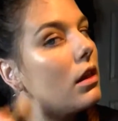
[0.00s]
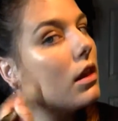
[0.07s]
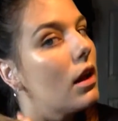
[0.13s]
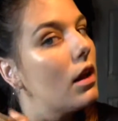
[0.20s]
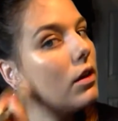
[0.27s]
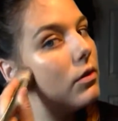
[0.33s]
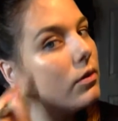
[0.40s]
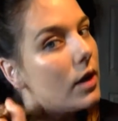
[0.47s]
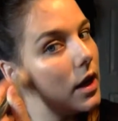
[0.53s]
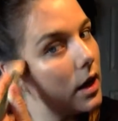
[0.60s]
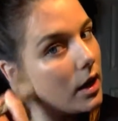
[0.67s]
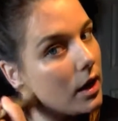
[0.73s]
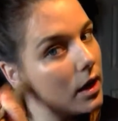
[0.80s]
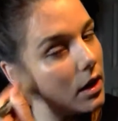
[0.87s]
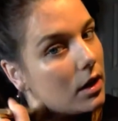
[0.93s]
That
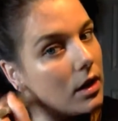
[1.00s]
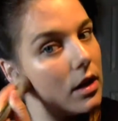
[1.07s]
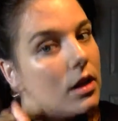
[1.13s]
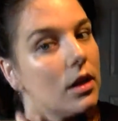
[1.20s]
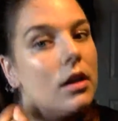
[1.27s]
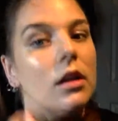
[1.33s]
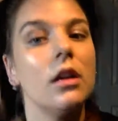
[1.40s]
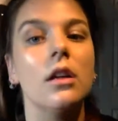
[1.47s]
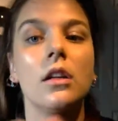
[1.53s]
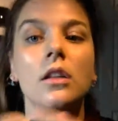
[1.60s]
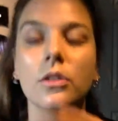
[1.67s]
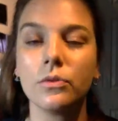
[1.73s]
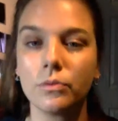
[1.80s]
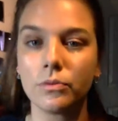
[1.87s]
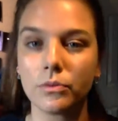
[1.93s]
way
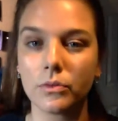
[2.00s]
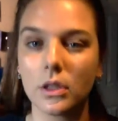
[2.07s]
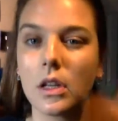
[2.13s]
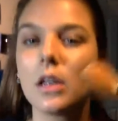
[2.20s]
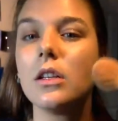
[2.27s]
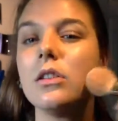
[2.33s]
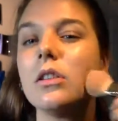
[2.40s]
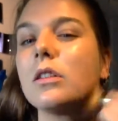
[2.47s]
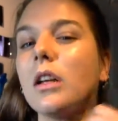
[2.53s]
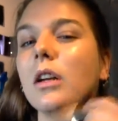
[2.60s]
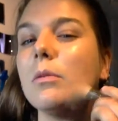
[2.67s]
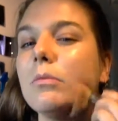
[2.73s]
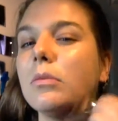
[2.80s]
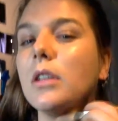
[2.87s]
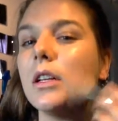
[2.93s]
I can just
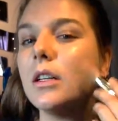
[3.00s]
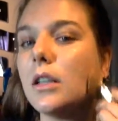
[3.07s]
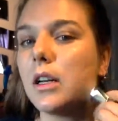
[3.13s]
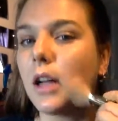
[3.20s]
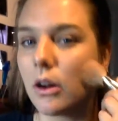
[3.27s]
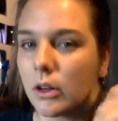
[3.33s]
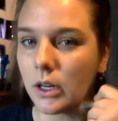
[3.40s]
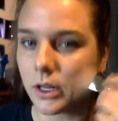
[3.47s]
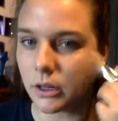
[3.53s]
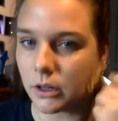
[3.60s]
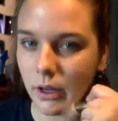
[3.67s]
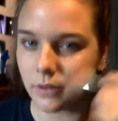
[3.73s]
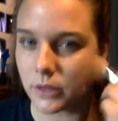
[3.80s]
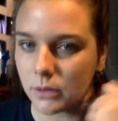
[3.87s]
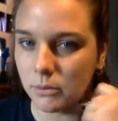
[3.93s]
kind of blend it out, and I
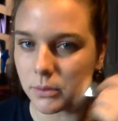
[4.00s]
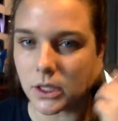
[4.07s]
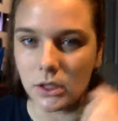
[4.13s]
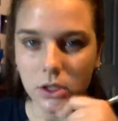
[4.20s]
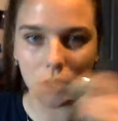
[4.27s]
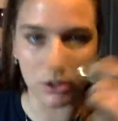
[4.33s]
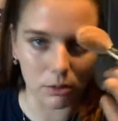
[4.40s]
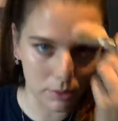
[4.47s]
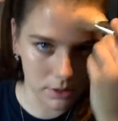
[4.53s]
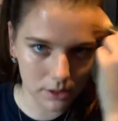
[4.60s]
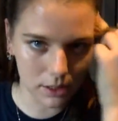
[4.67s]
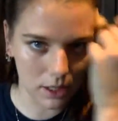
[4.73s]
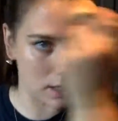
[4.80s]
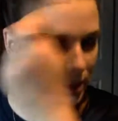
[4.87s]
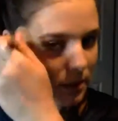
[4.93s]
don't have to be too
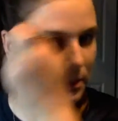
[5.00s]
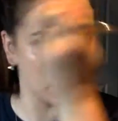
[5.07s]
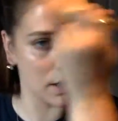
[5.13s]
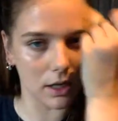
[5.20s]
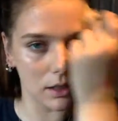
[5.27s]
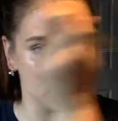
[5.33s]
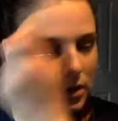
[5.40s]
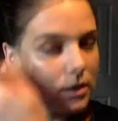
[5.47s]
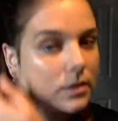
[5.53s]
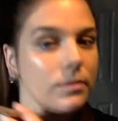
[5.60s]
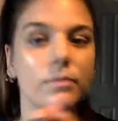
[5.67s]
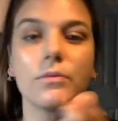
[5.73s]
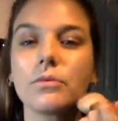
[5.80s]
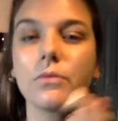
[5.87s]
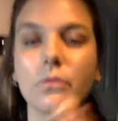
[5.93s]
precise because
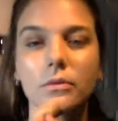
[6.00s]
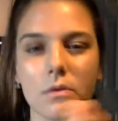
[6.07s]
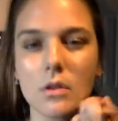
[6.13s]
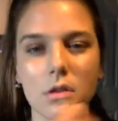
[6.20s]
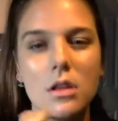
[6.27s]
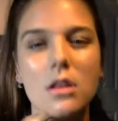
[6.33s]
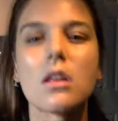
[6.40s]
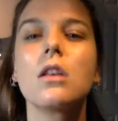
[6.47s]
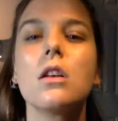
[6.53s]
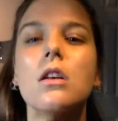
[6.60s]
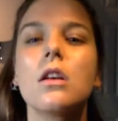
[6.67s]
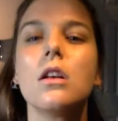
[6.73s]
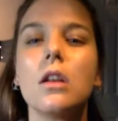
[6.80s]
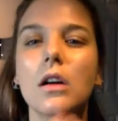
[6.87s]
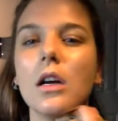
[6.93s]

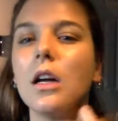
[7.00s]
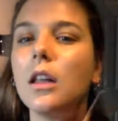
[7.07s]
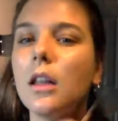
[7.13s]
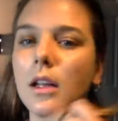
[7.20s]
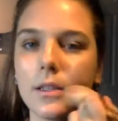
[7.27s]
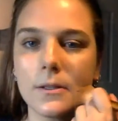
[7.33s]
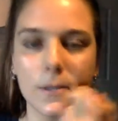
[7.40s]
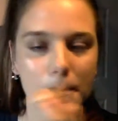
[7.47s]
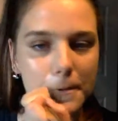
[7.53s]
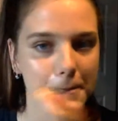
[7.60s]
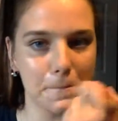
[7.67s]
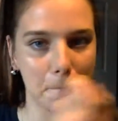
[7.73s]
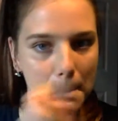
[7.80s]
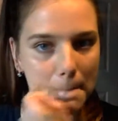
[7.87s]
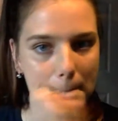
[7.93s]
I like to
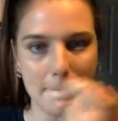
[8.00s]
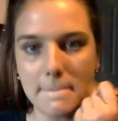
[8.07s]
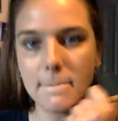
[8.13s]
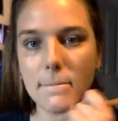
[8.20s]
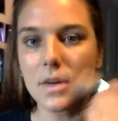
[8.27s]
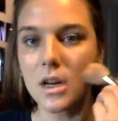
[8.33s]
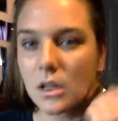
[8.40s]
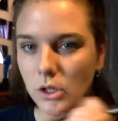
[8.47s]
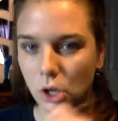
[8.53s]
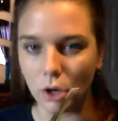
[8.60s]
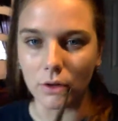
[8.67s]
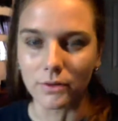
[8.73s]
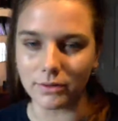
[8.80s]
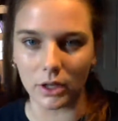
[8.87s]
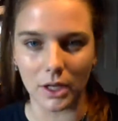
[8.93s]
just
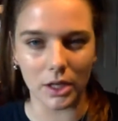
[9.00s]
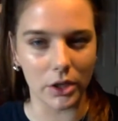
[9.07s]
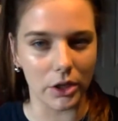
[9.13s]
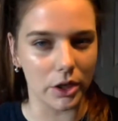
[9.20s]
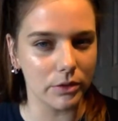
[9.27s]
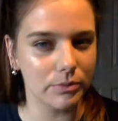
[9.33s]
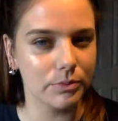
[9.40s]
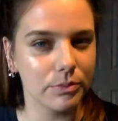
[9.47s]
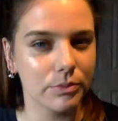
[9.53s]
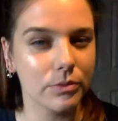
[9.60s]
go for it, you know?